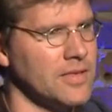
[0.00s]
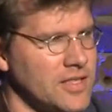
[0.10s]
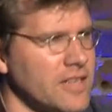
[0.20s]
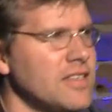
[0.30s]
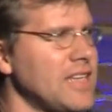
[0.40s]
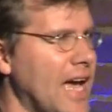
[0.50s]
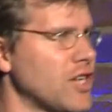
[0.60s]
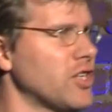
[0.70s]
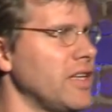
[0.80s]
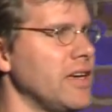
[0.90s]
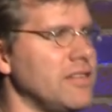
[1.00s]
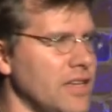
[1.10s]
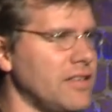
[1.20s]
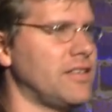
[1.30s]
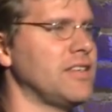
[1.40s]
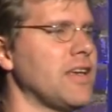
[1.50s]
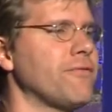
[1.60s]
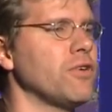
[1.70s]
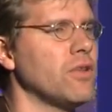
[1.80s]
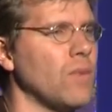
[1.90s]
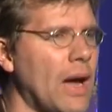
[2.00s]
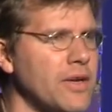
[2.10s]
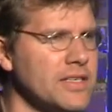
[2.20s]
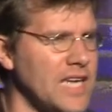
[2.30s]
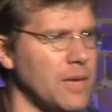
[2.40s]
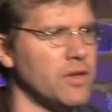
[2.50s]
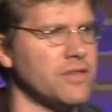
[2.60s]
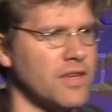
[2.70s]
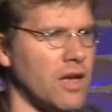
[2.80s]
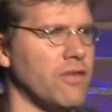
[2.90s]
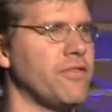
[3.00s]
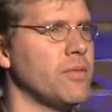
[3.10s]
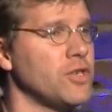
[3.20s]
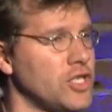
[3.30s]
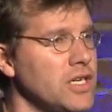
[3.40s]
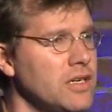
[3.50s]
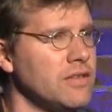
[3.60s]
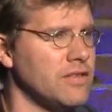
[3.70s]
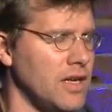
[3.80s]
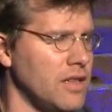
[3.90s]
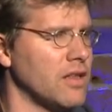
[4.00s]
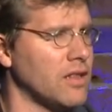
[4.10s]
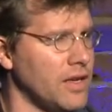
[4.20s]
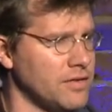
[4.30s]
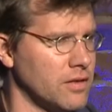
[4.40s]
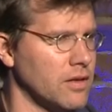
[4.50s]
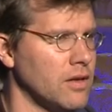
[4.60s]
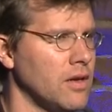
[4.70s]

It doesn't actually exist except for in the routing tables of the machines in the cluster.